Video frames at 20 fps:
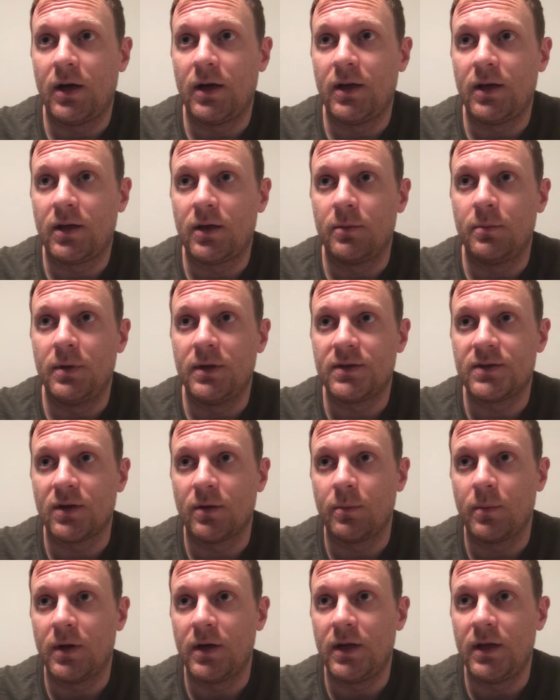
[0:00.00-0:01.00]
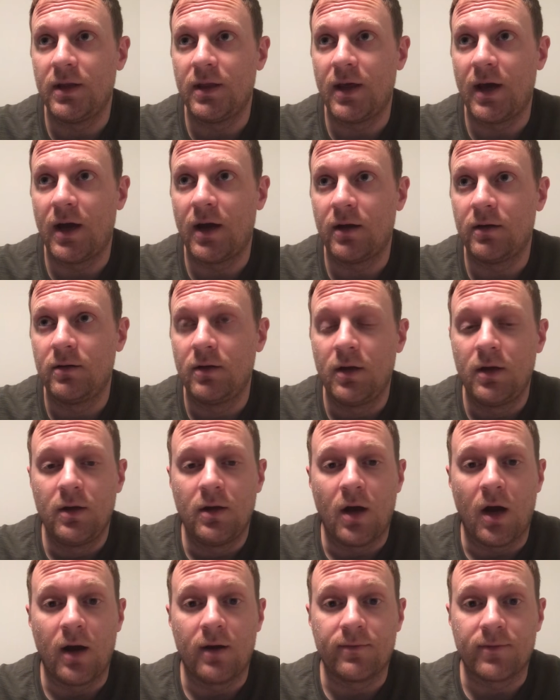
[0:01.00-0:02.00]
It could be somebody that
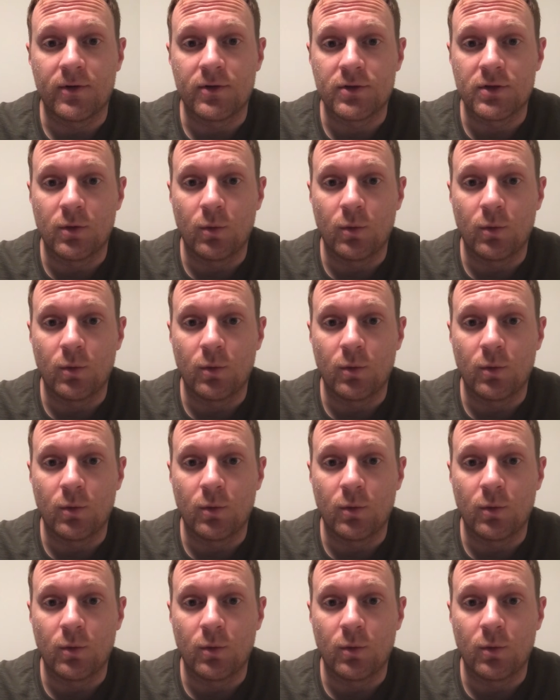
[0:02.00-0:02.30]
offers